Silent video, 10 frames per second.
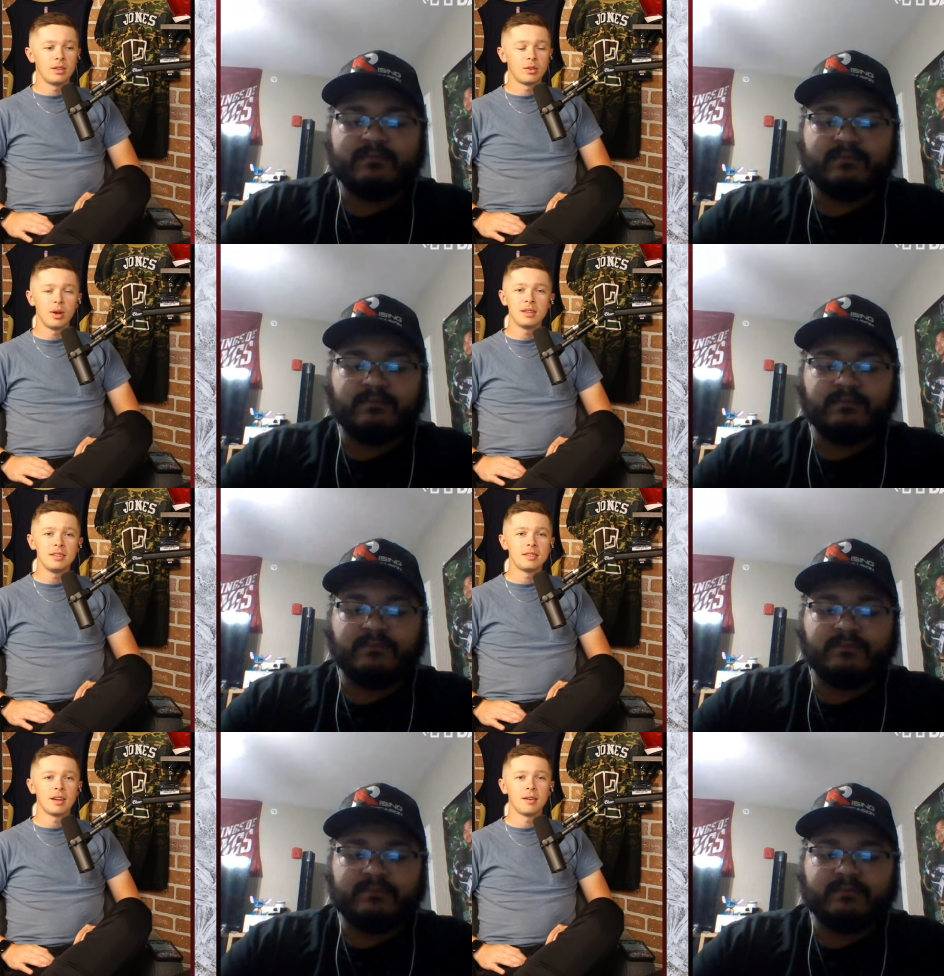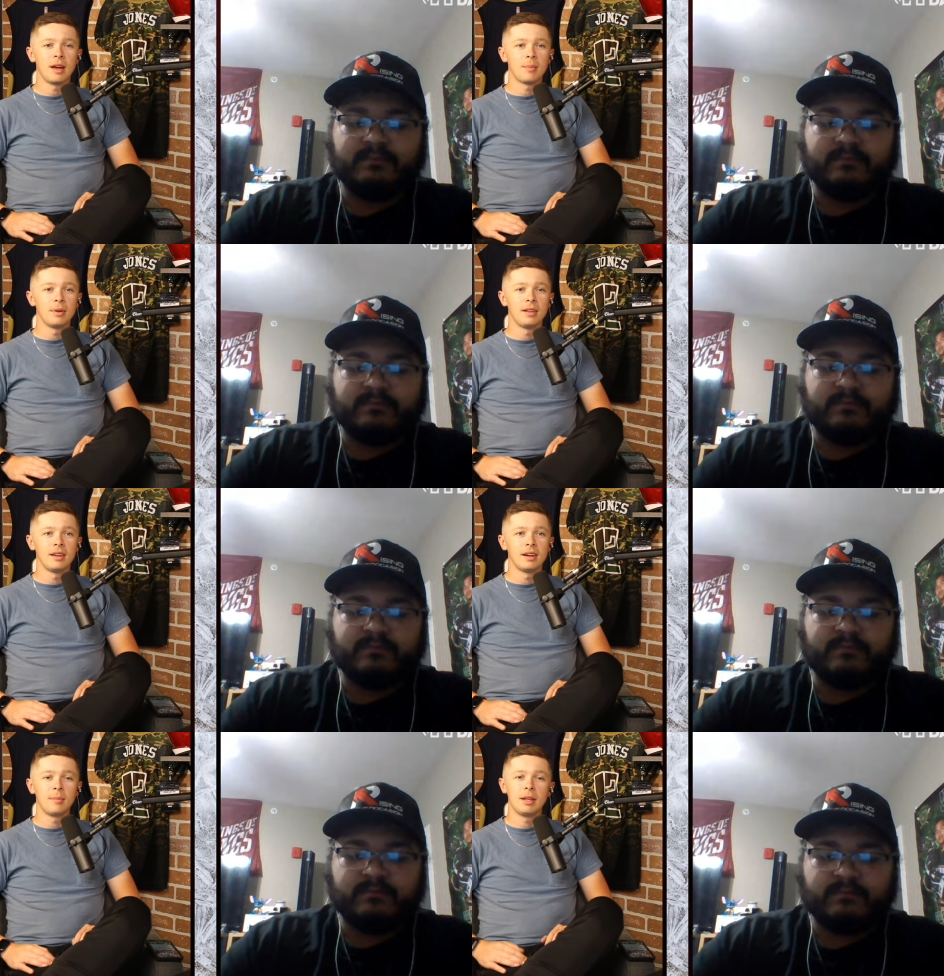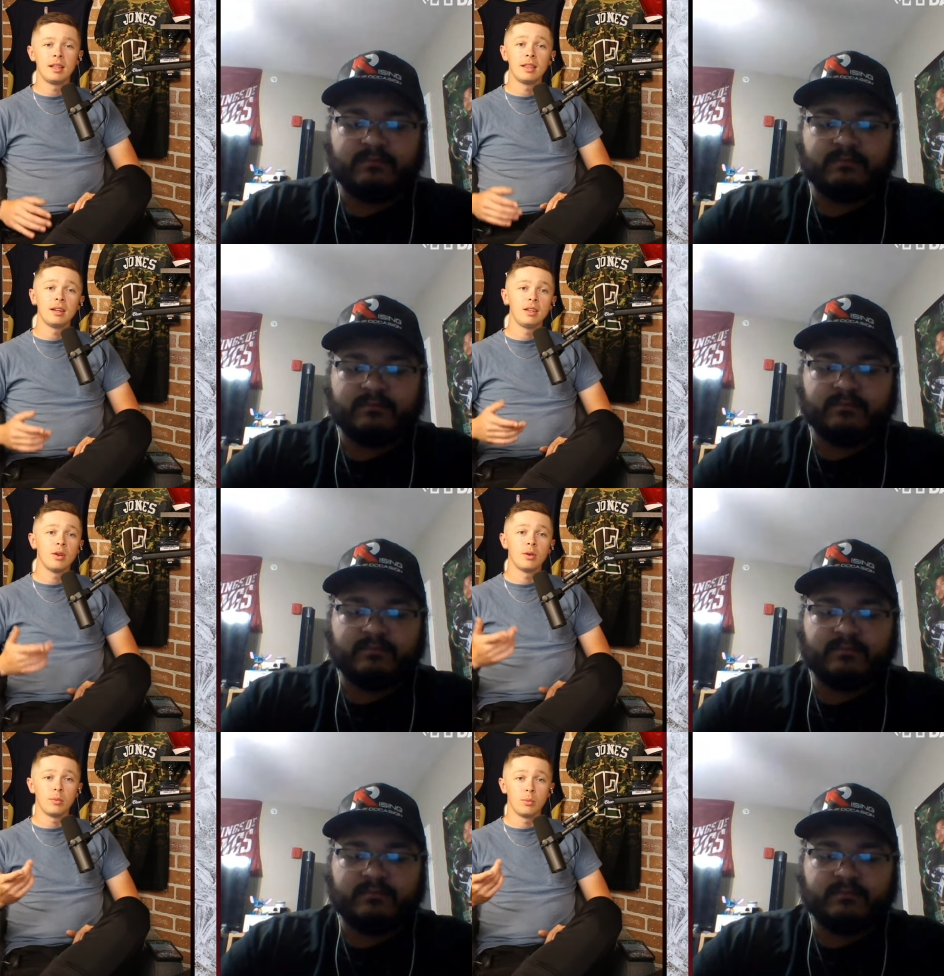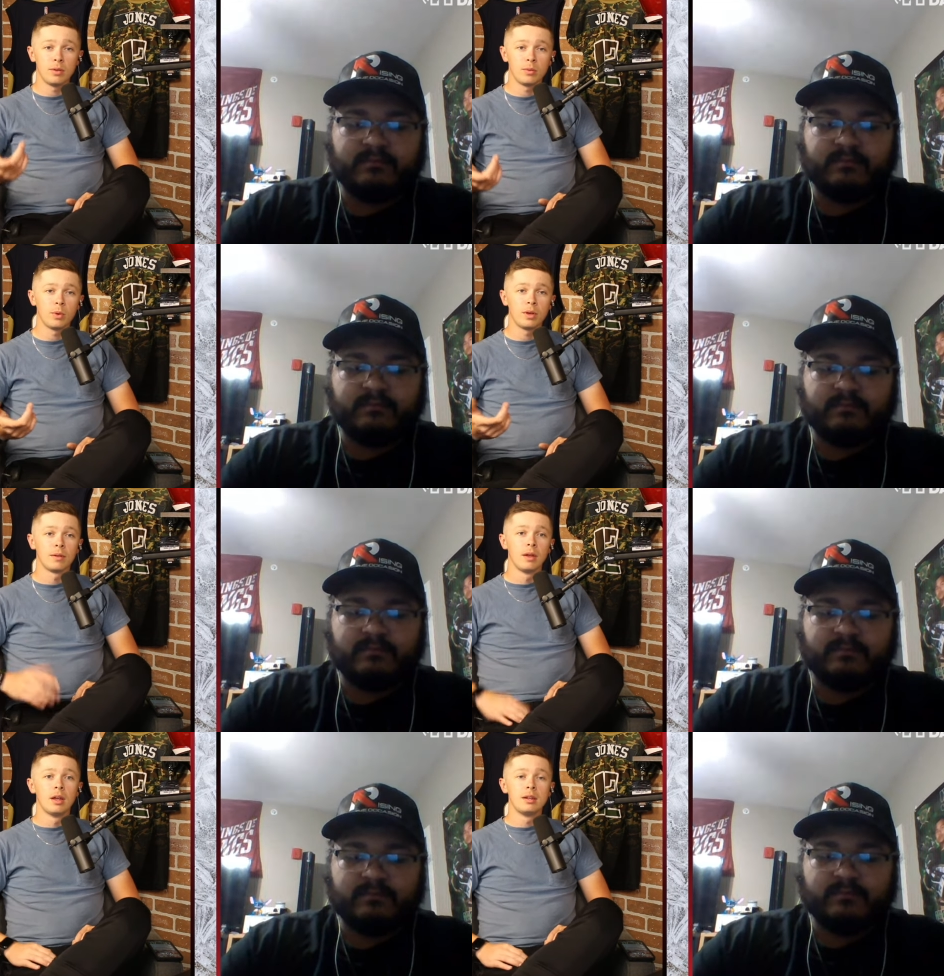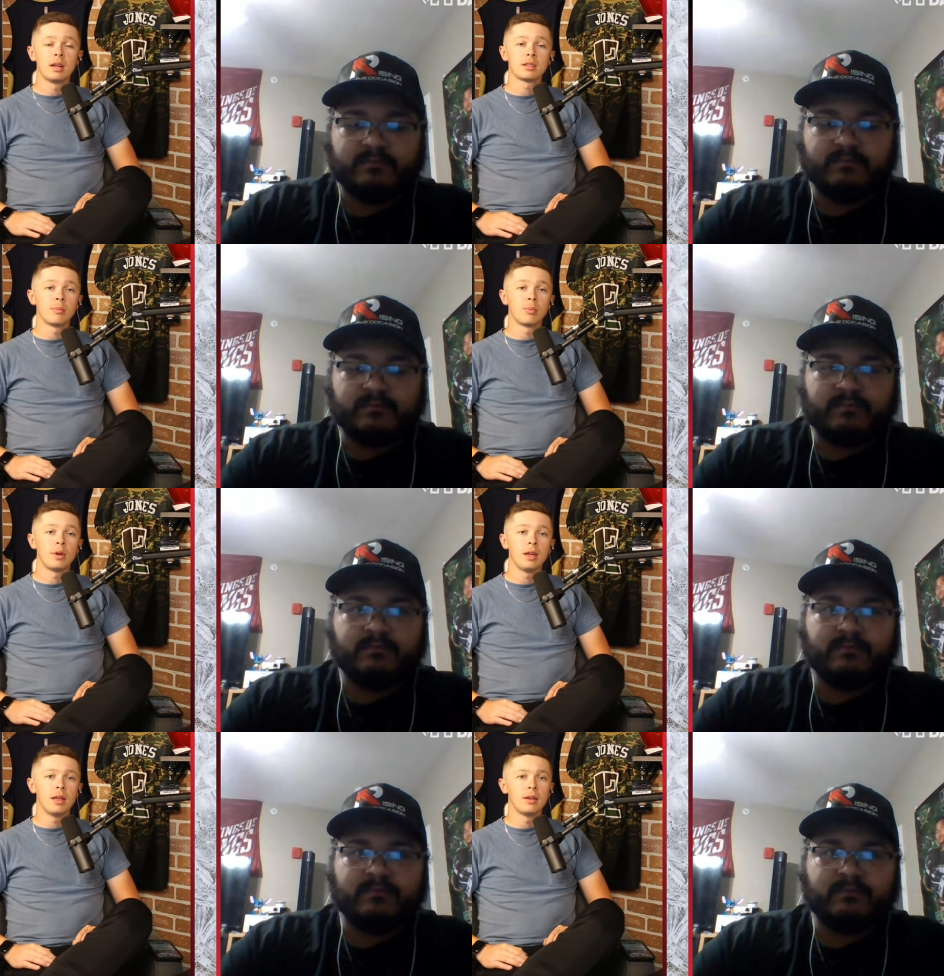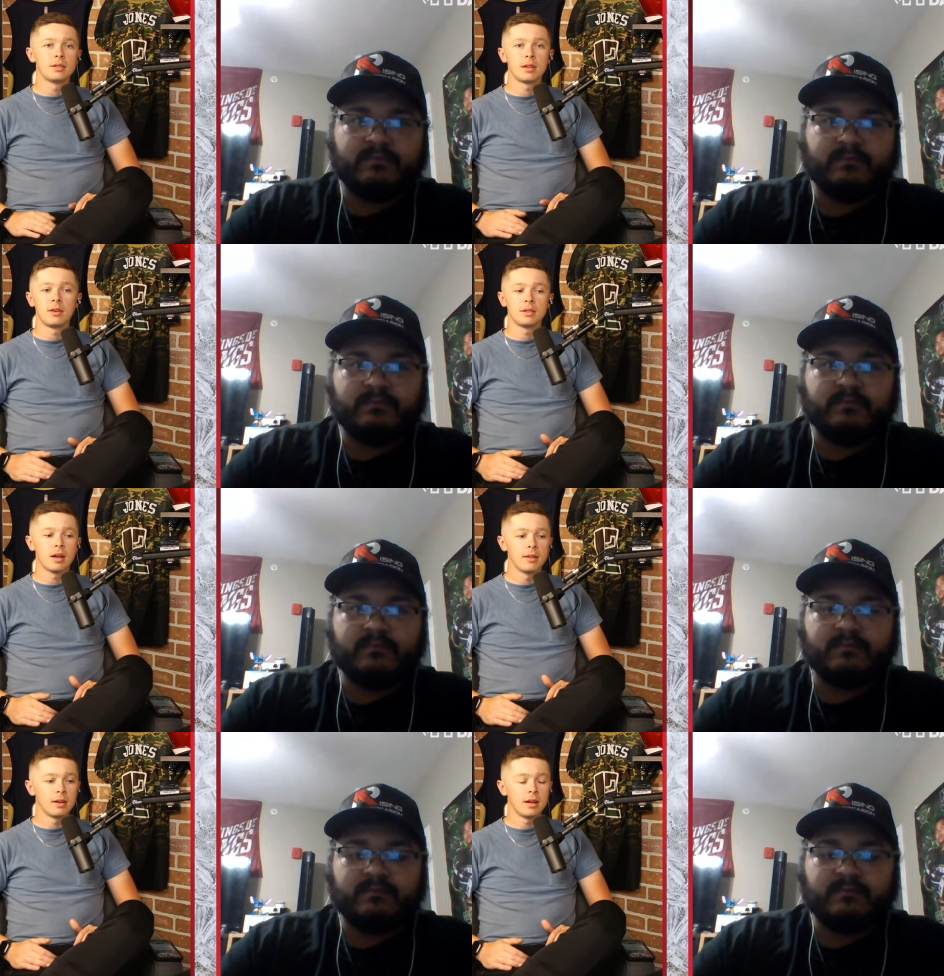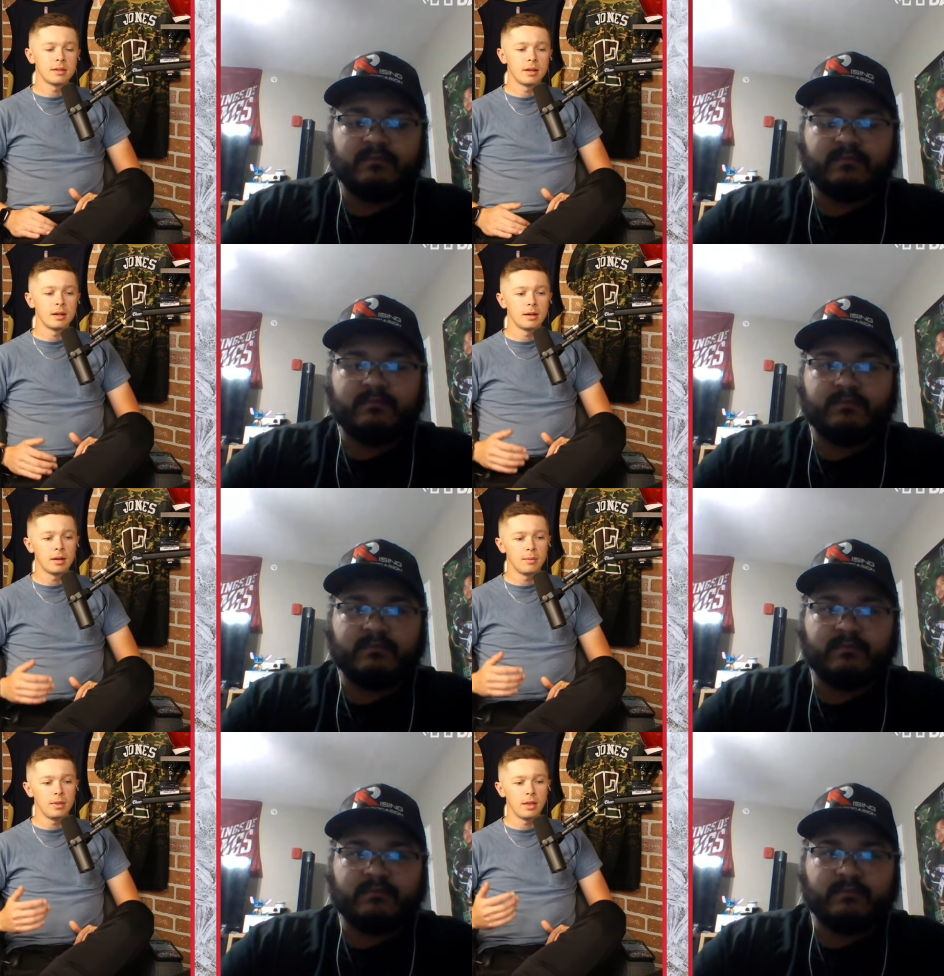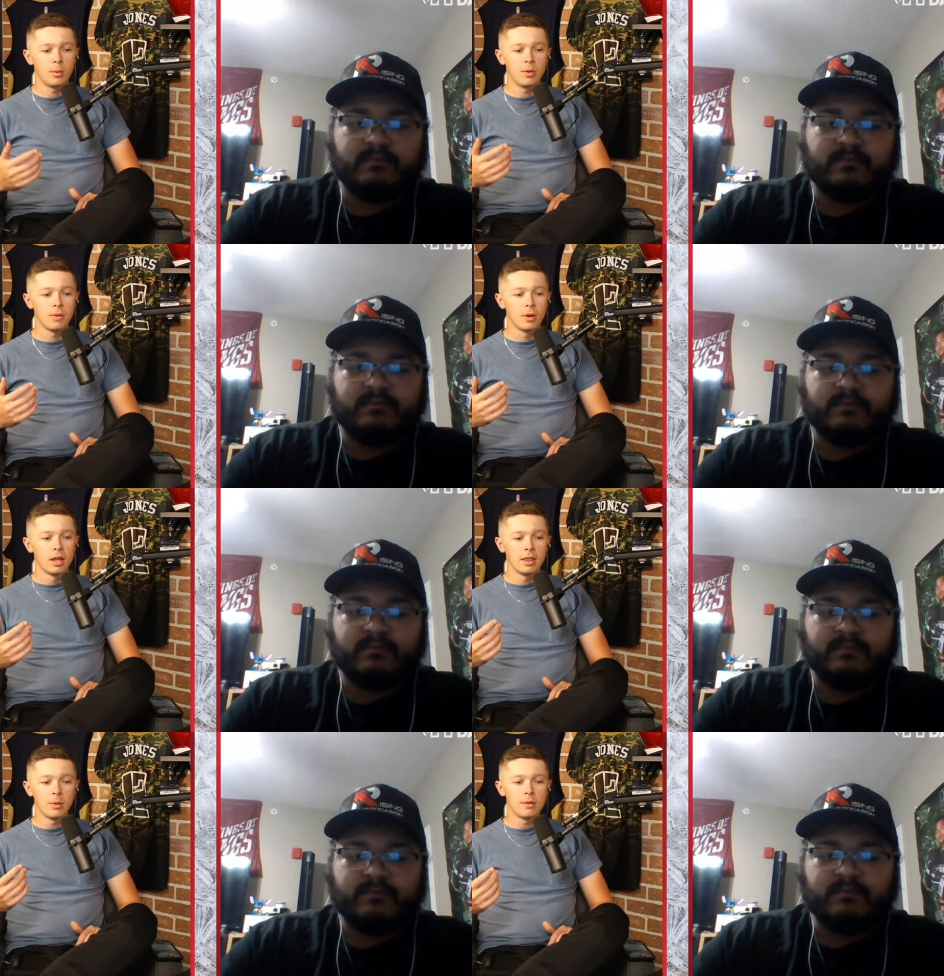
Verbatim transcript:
Speaker 1: crazy stuff happening there. I mean, and then you know, with with Dustin Poirier, there's there's other guys uh, uh that we've that